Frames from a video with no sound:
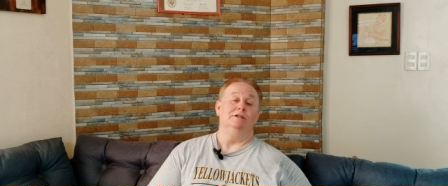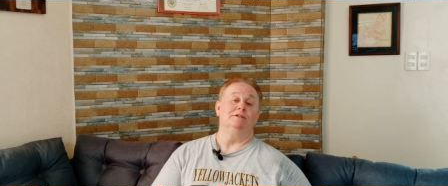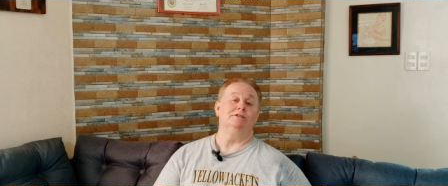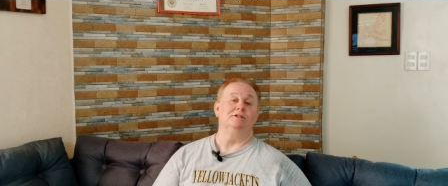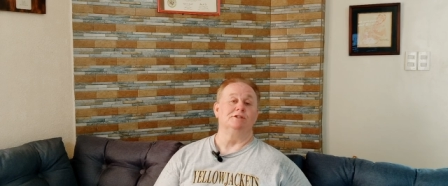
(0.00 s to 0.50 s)

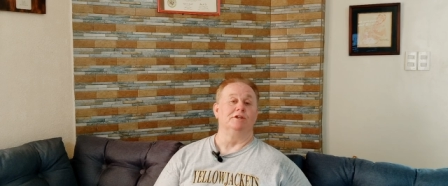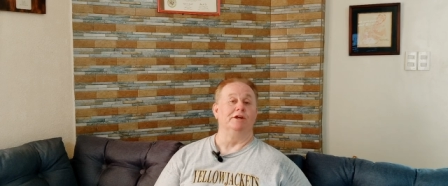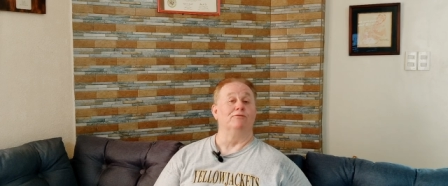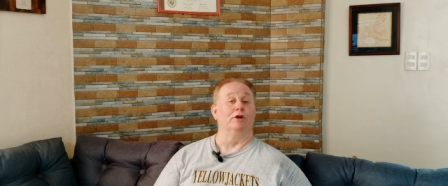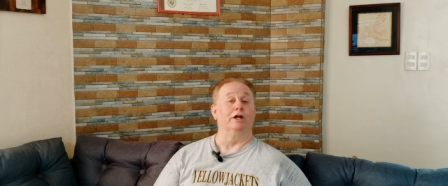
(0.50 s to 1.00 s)
It's just a
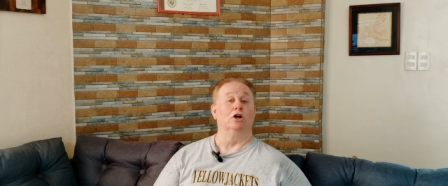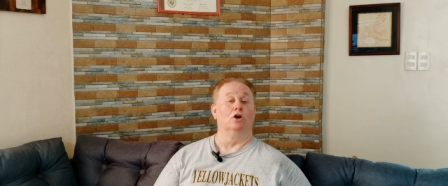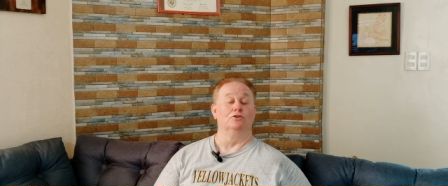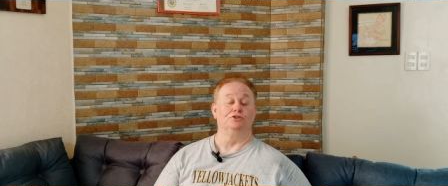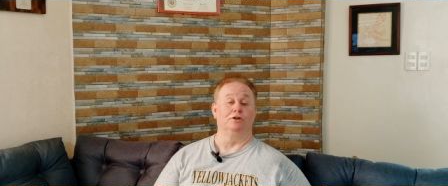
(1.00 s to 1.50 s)
different
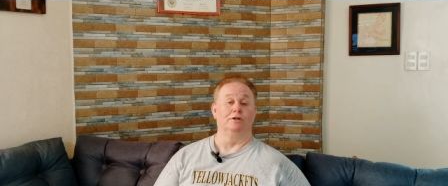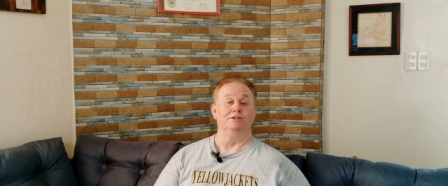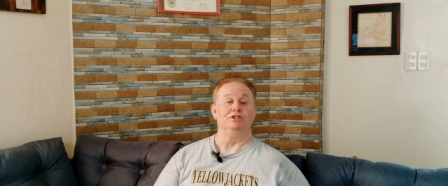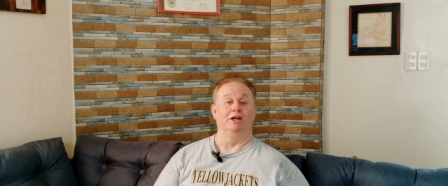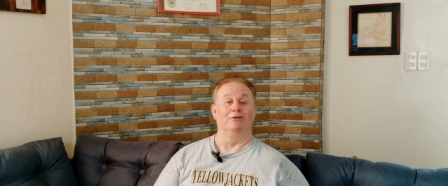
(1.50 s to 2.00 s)

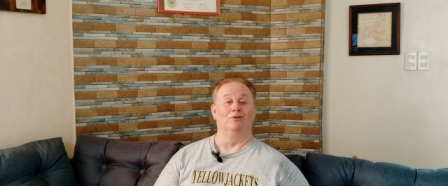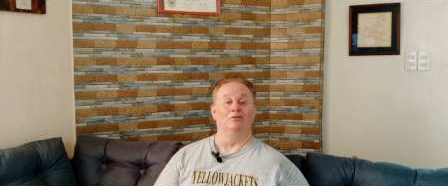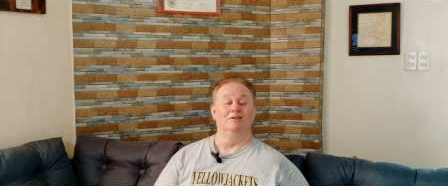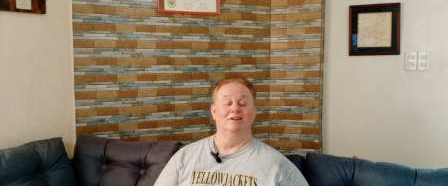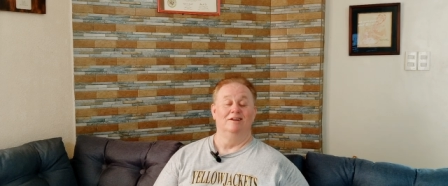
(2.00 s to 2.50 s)
culture in
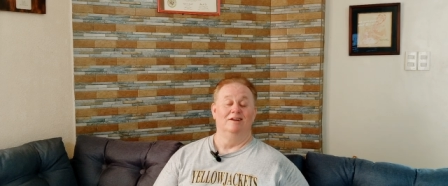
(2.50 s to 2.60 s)
general.